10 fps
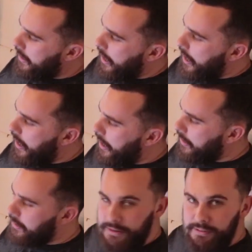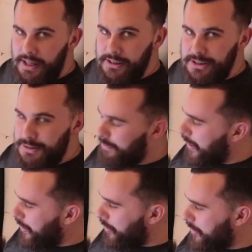and the van's
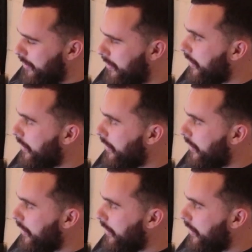failed.